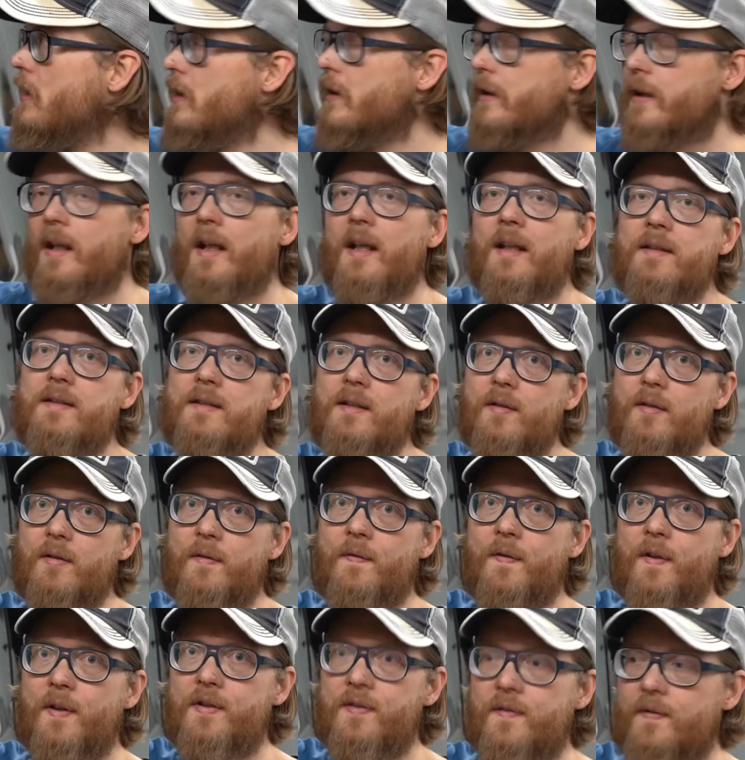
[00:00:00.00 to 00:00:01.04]
Okay, so the
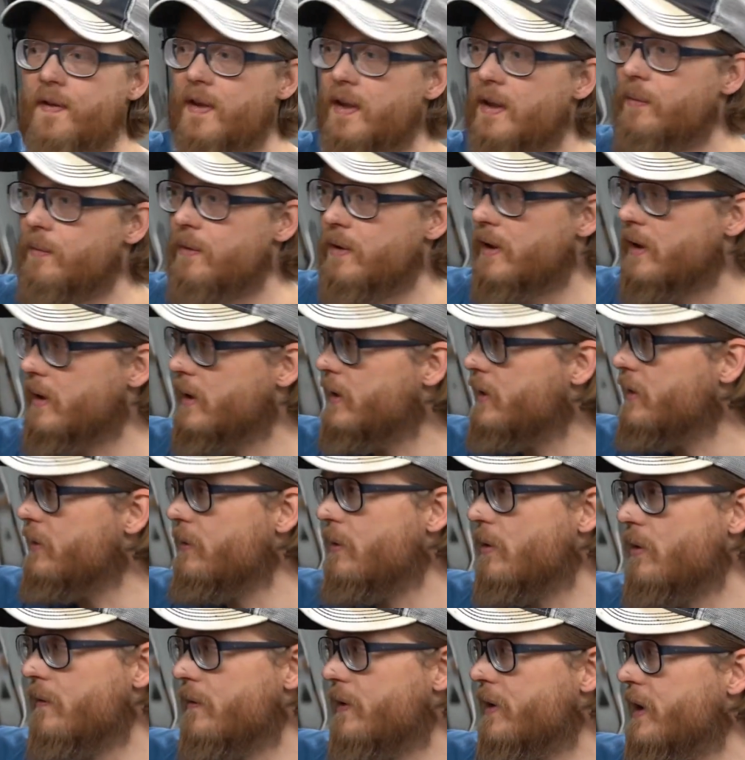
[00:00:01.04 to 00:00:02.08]
first thing we're going to do
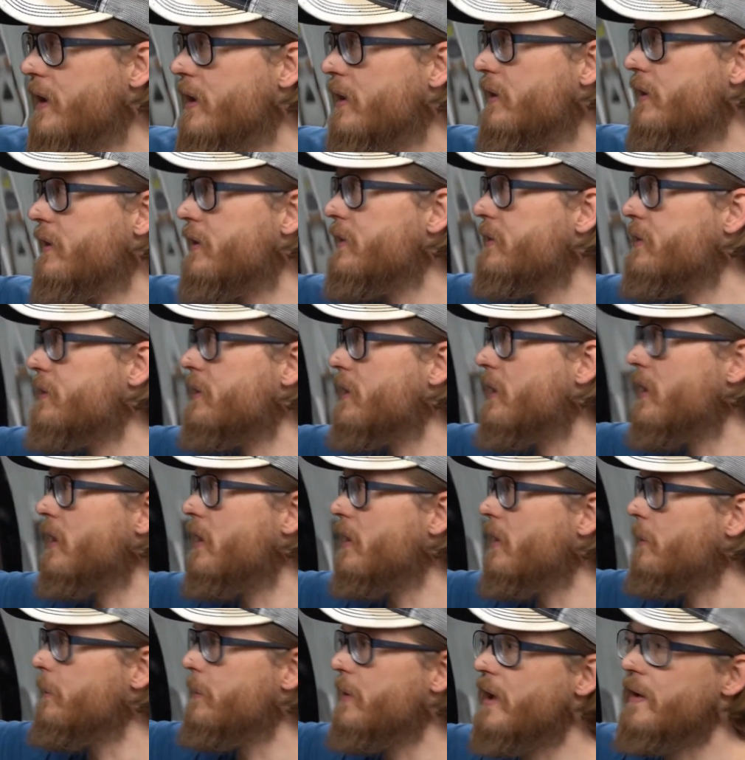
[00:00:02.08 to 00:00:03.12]
over here is,
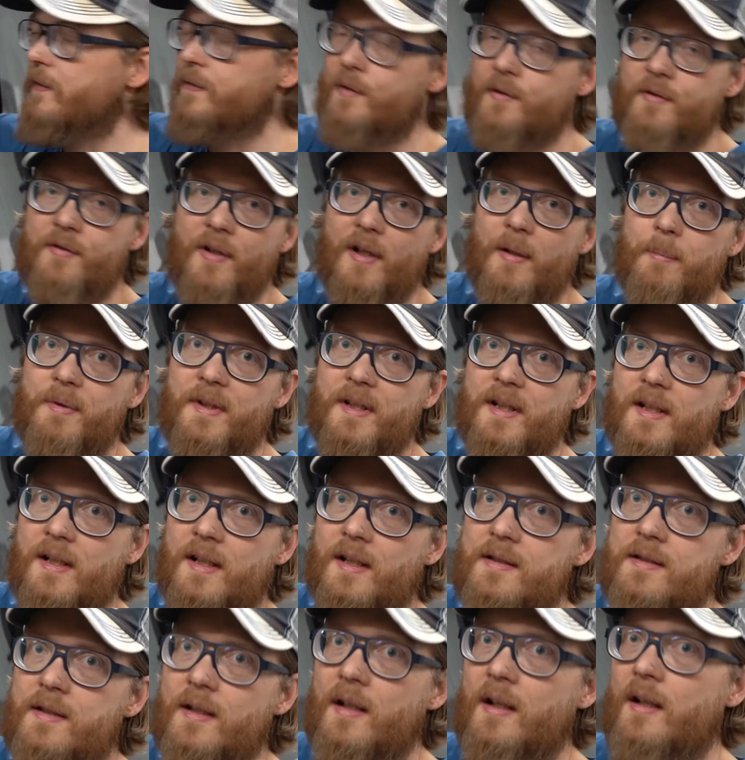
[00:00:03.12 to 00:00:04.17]
after dropping the
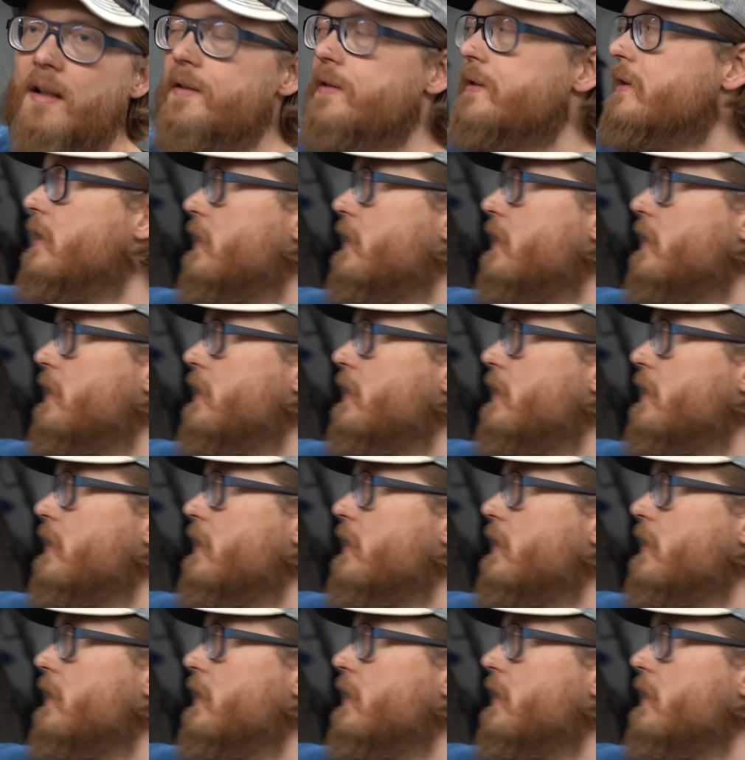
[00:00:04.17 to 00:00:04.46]
exhaust,